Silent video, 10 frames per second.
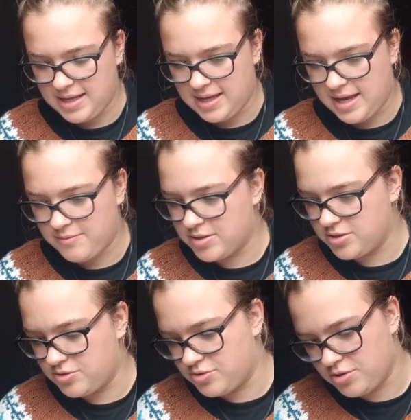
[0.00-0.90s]
thing I
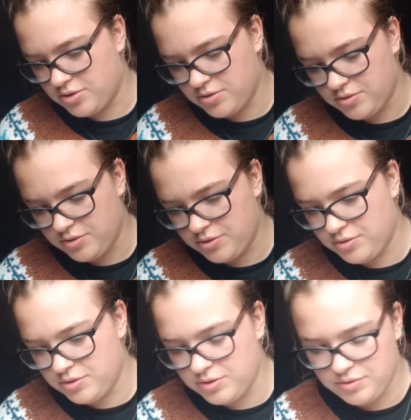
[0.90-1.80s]
want to show
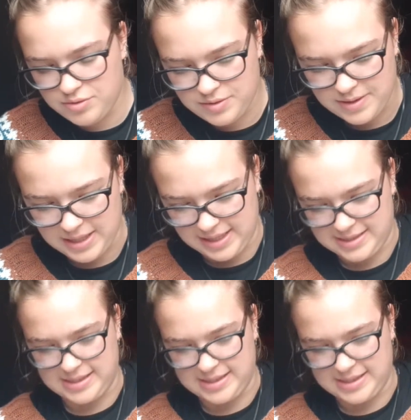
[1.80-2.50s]
you is